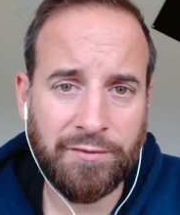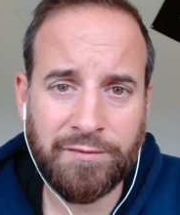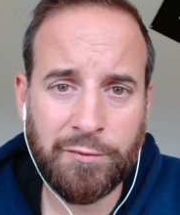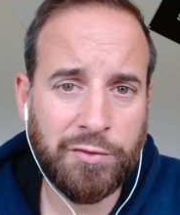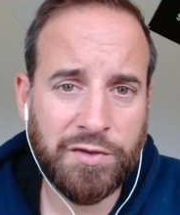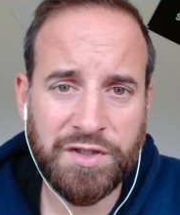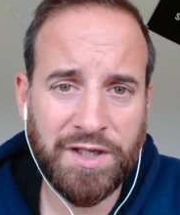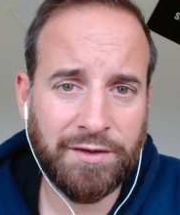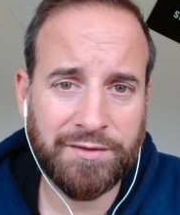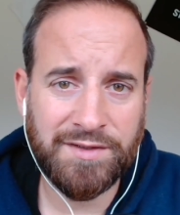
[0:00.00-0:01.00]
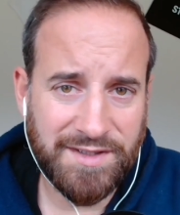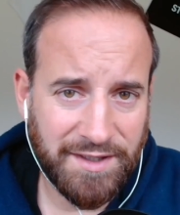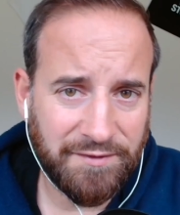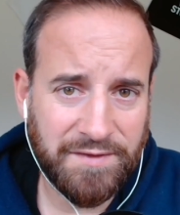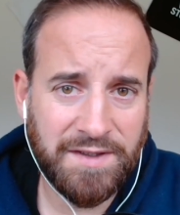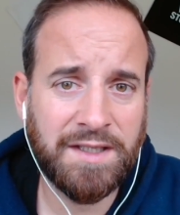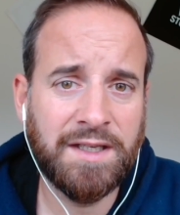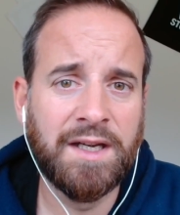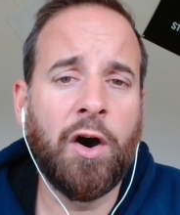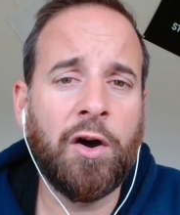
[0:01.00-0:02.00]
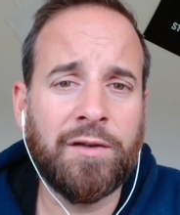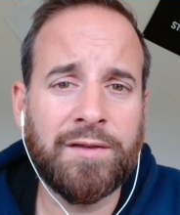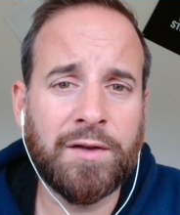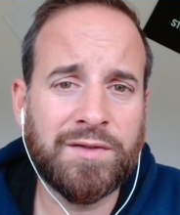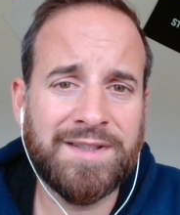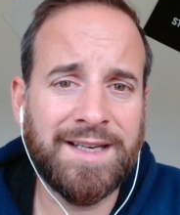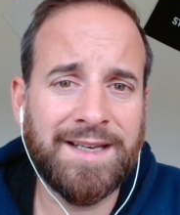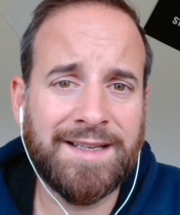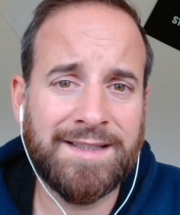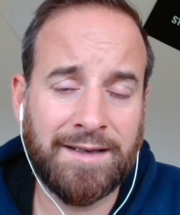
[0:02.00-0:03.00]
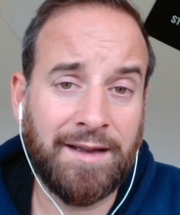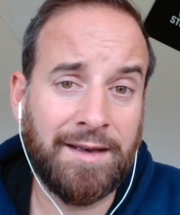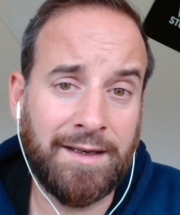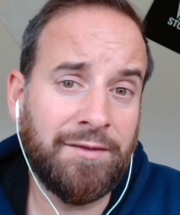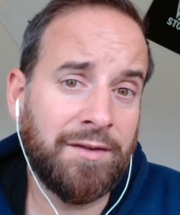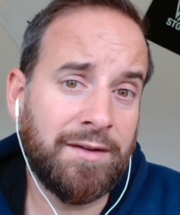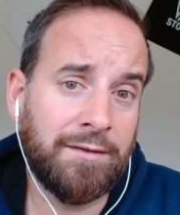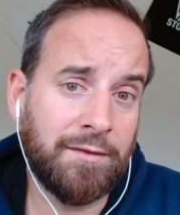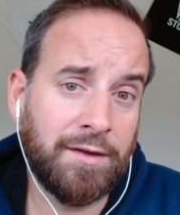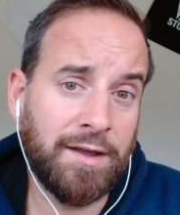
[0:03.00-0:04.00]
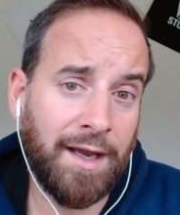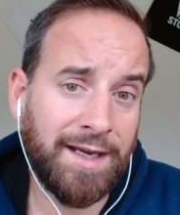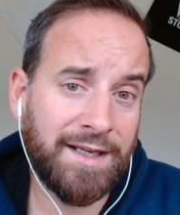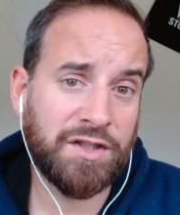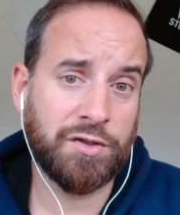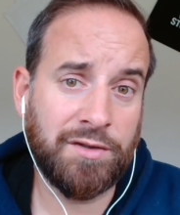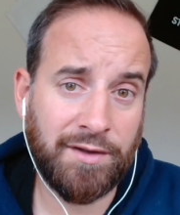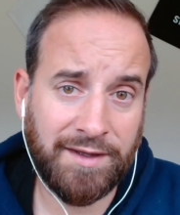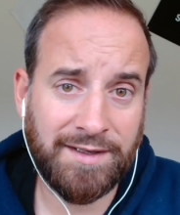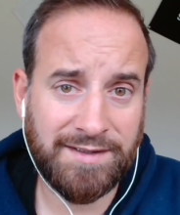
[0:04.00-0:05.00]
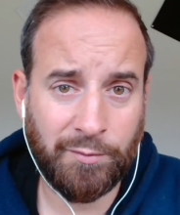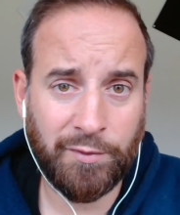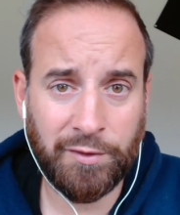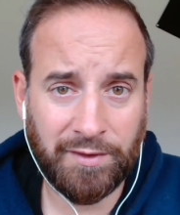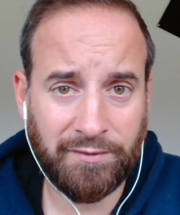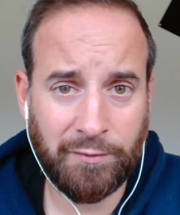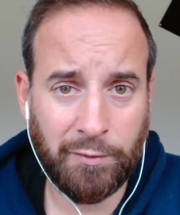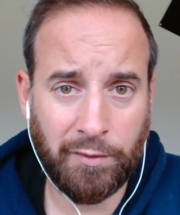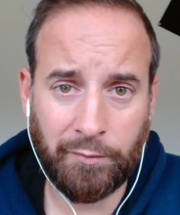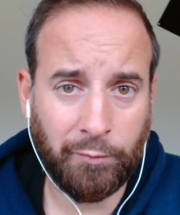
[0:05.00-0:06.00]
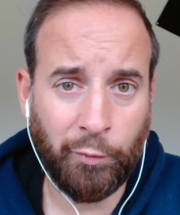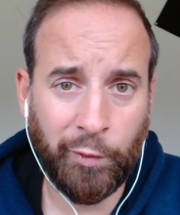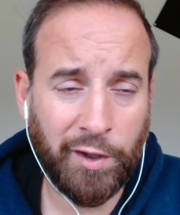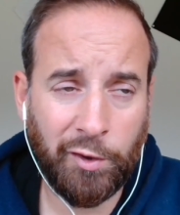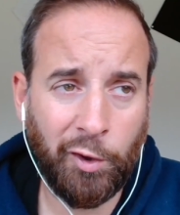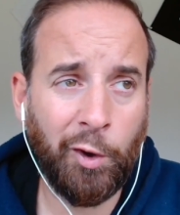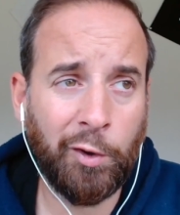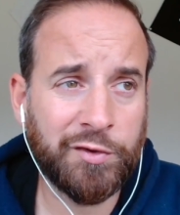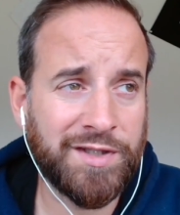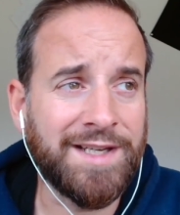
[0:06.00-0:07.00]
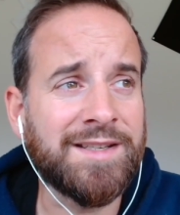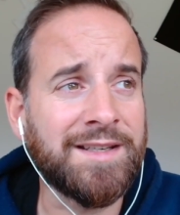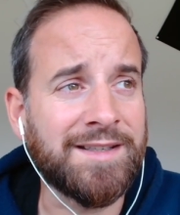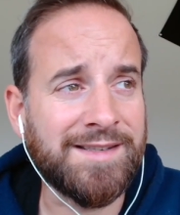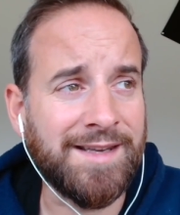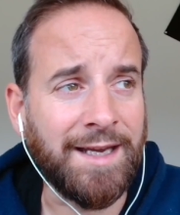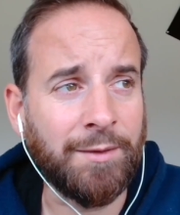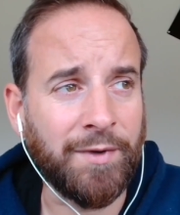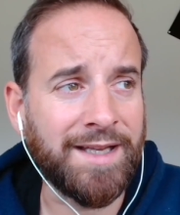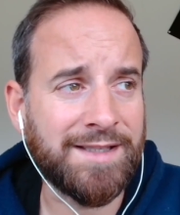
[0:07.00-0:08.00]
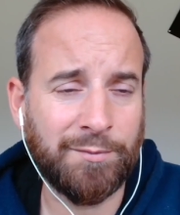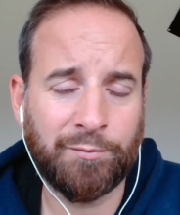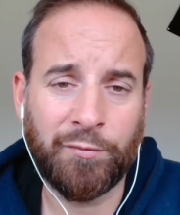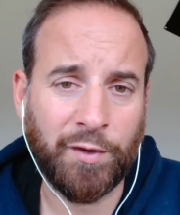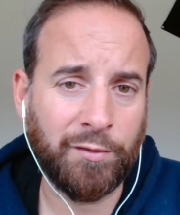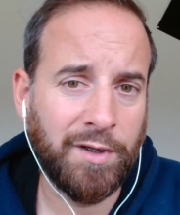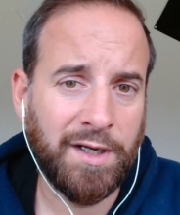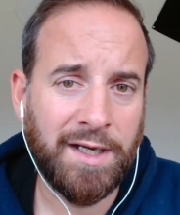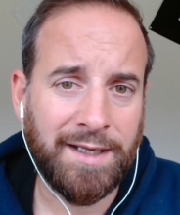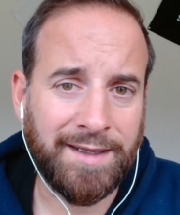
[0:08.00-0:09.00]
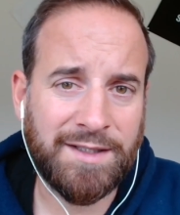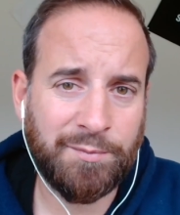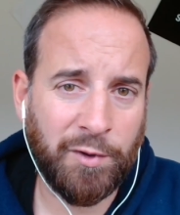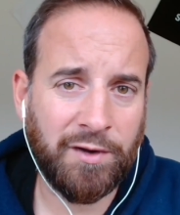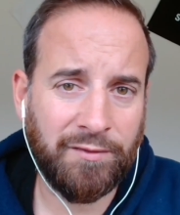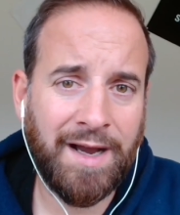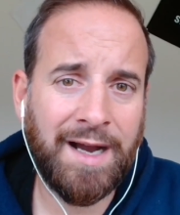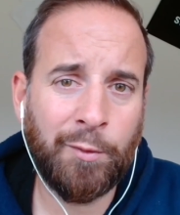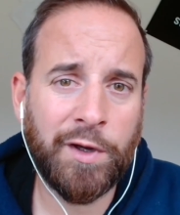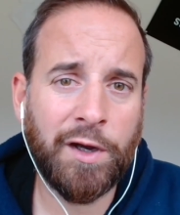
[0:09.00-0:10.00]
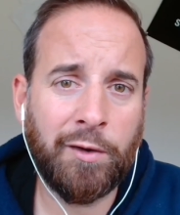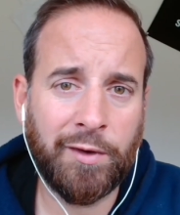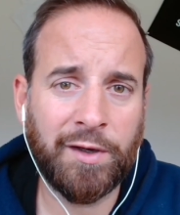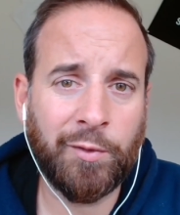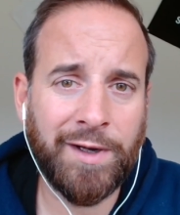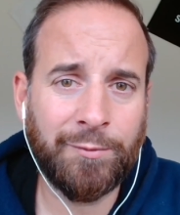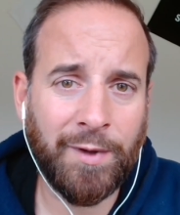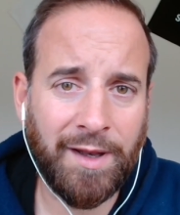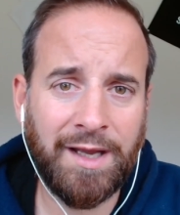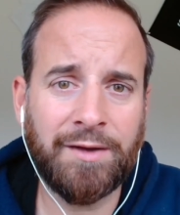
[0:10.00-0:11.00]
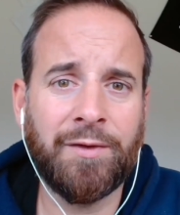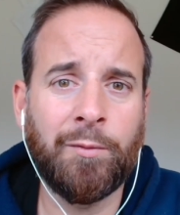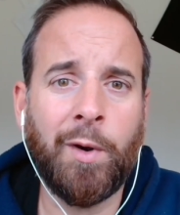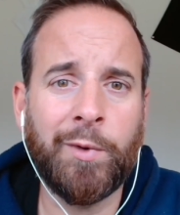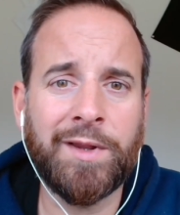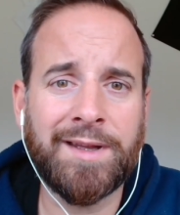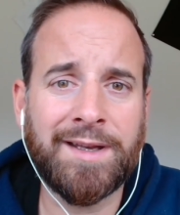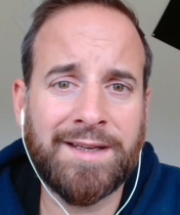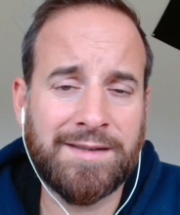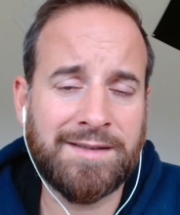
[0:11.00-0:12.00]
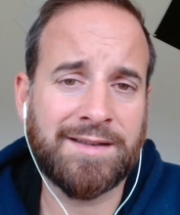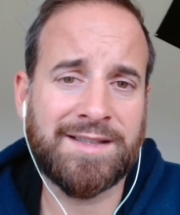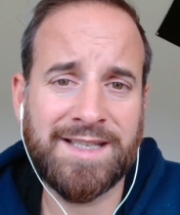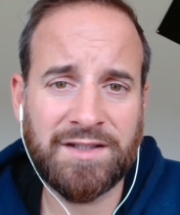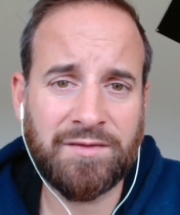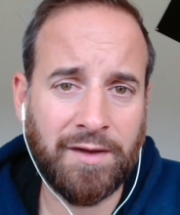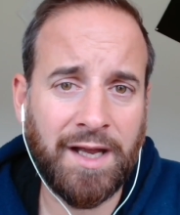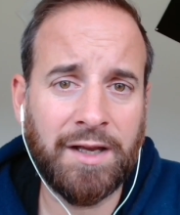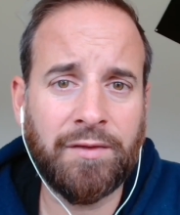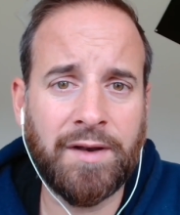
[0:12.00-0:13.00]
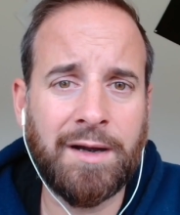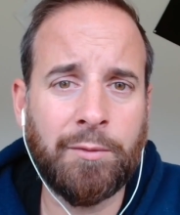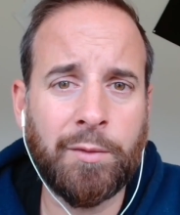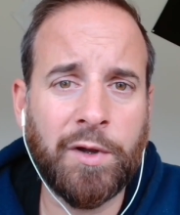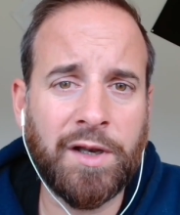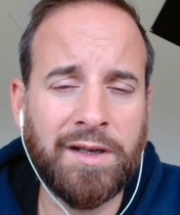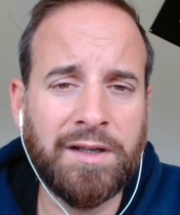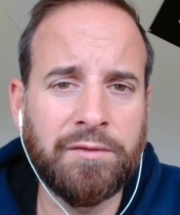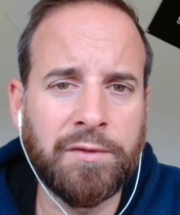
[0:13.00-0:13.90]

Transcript: food, shelter, safety, all of those things. And even the external things that we're looking for, we are all chasing the same. And that's part of how we are ingrained with life and what we think is a successful life and how we want to live.